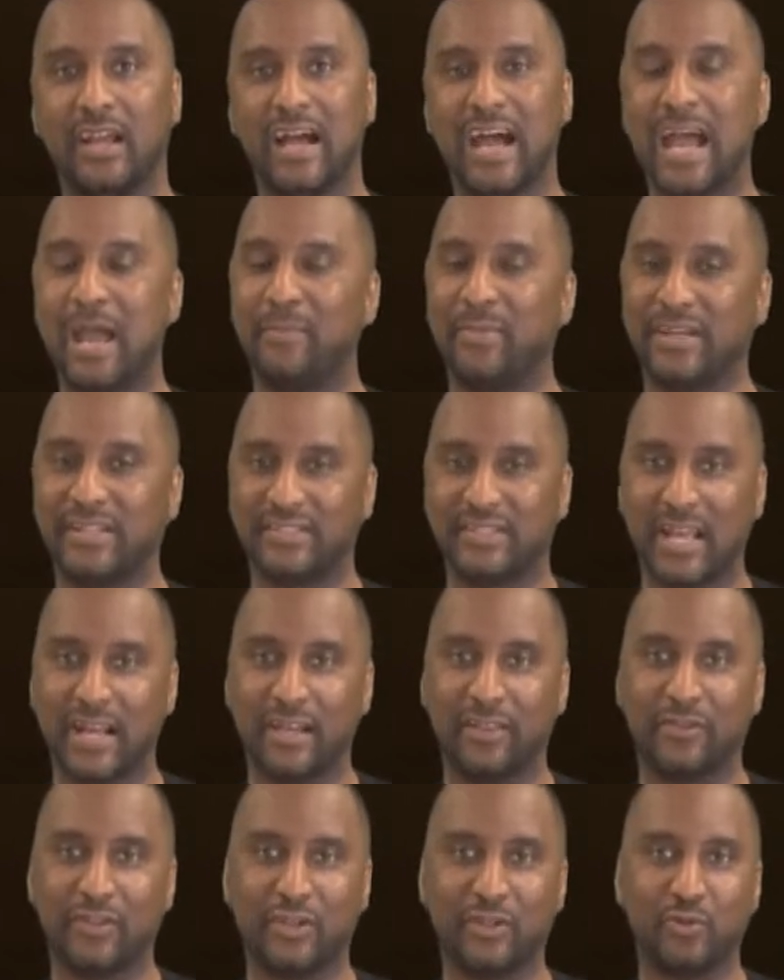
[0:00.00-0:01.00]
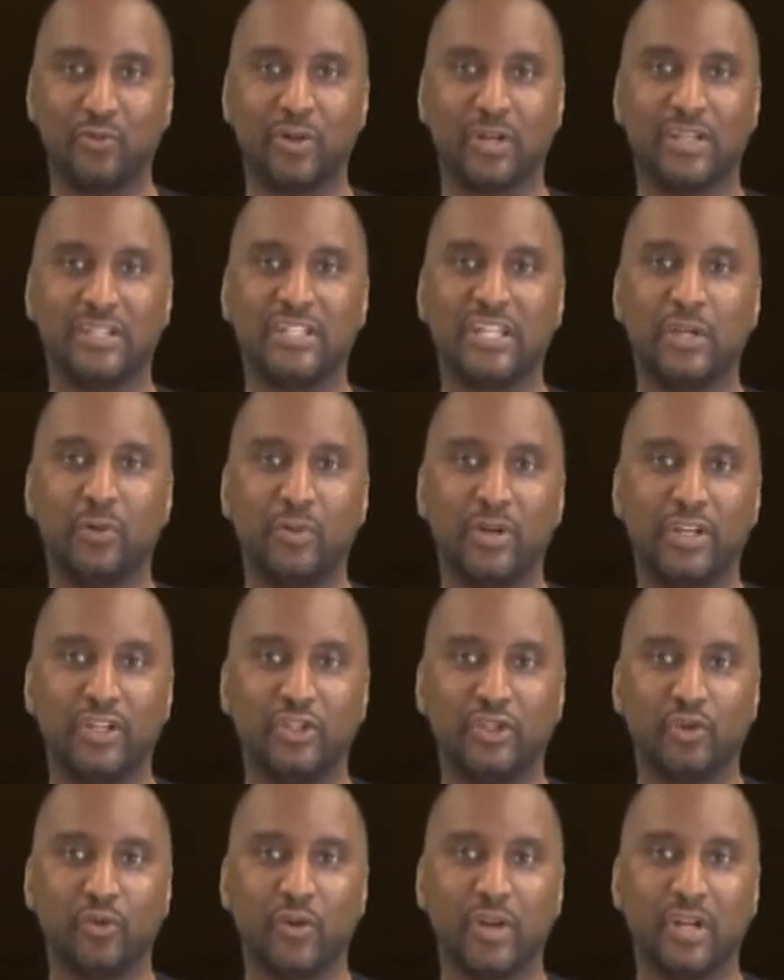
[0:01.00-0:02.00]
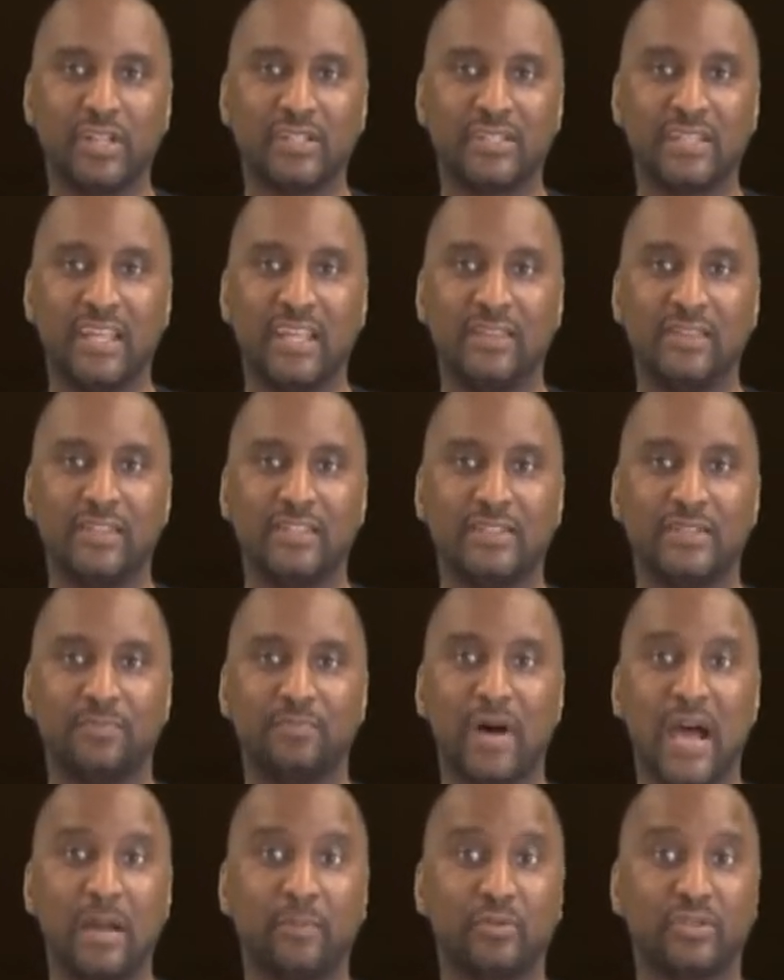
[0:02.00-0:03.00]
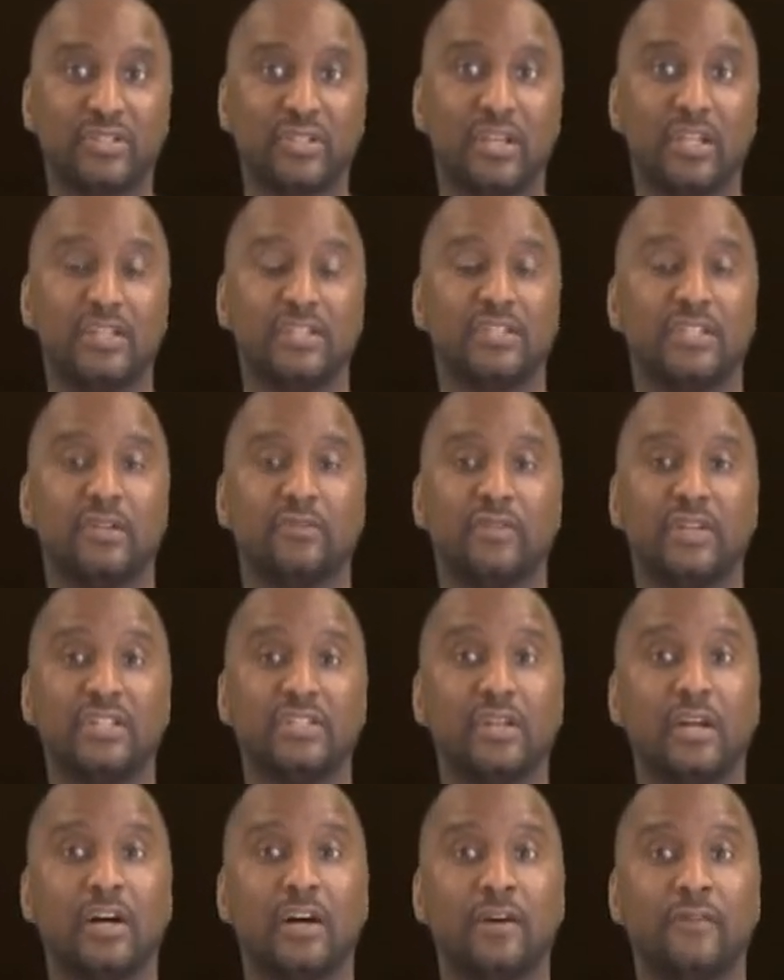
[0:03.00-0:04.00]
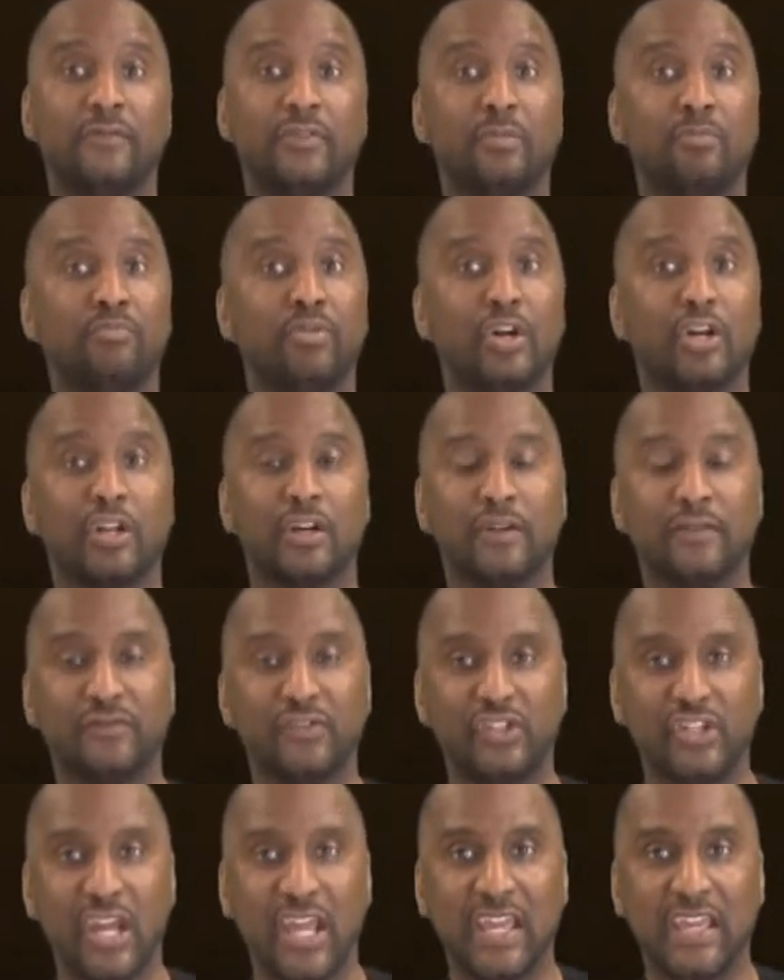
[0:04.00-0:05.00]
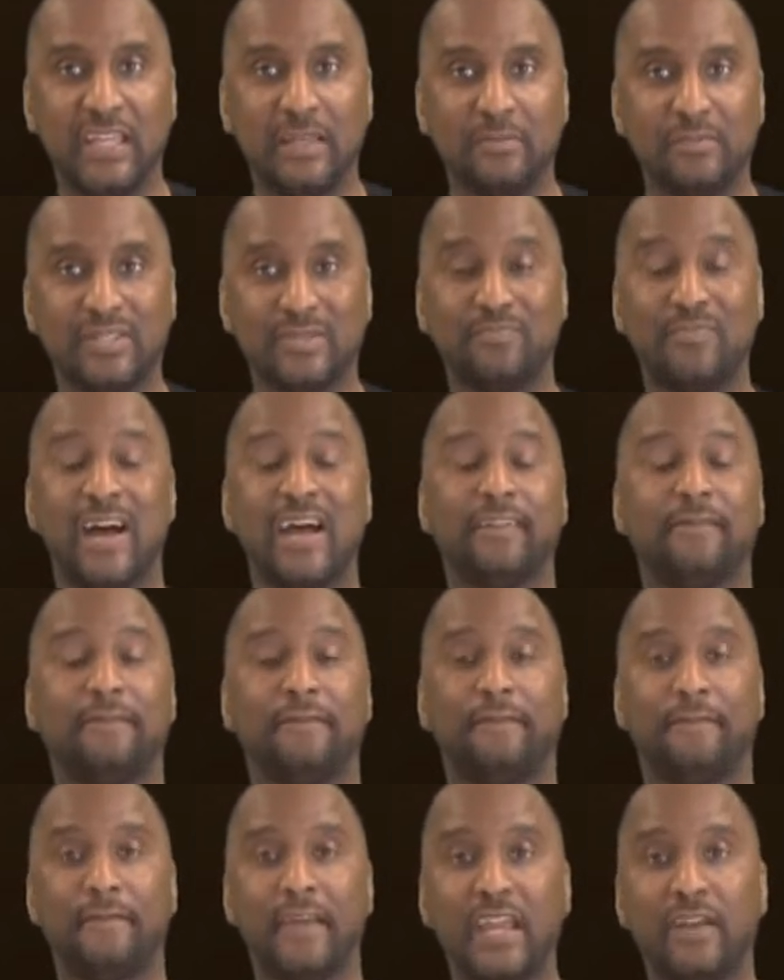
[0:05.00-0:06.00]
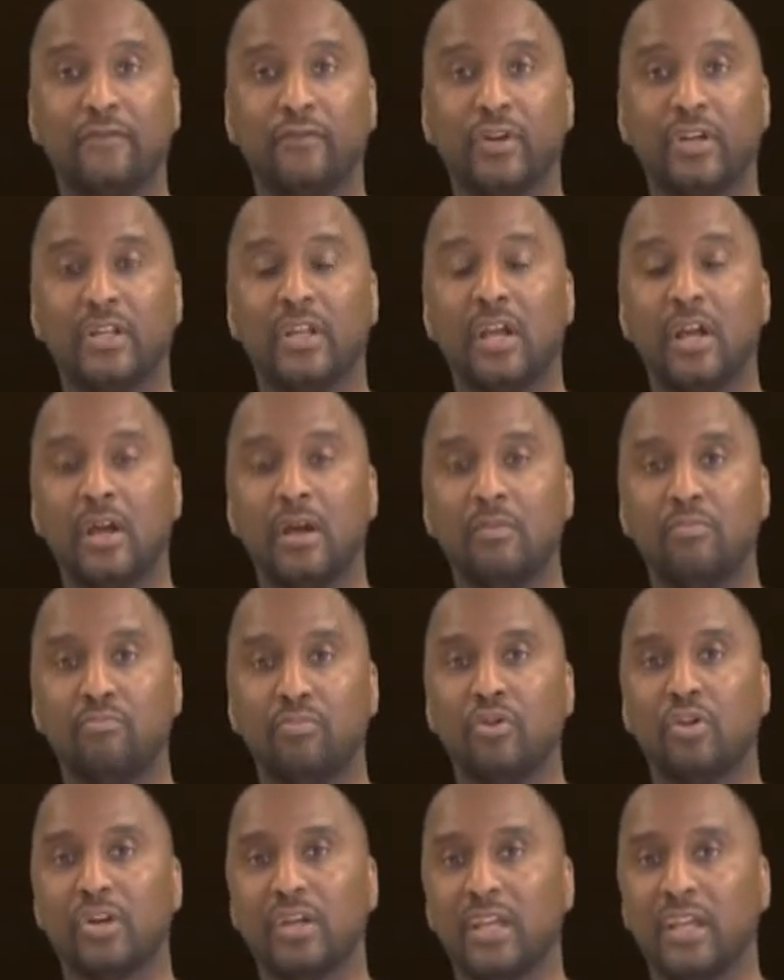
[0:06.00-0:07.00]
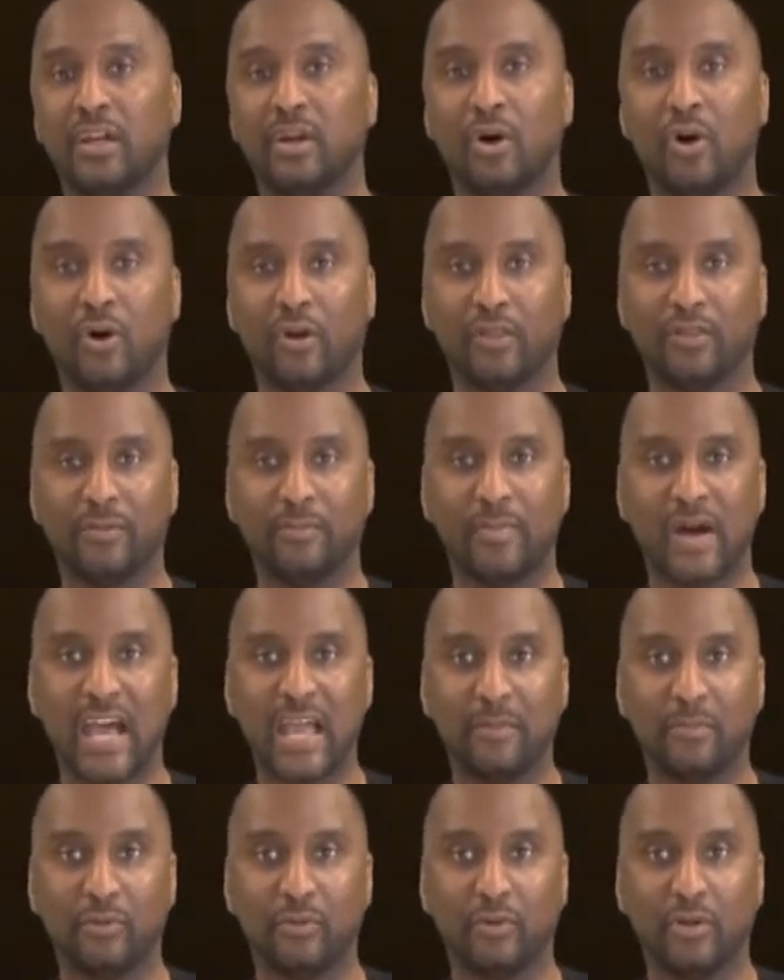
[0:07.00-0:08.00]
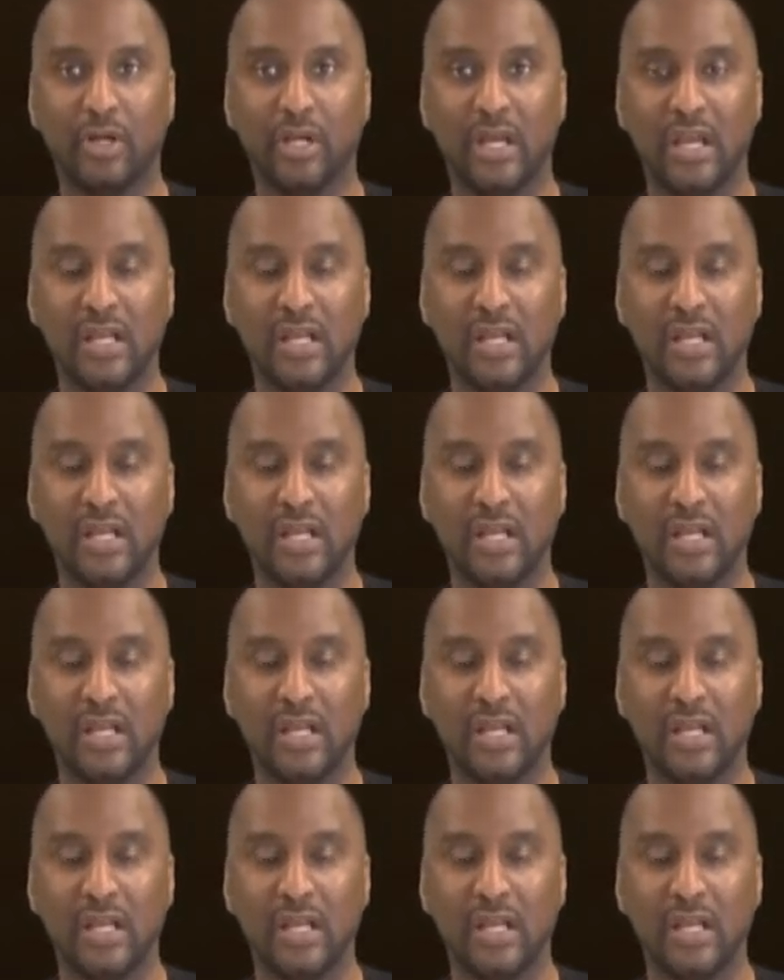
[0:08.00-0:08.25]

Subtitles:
I am excited that you are continuing to join us in this Bible study series of the book of James, my favorite book in all of the Bible.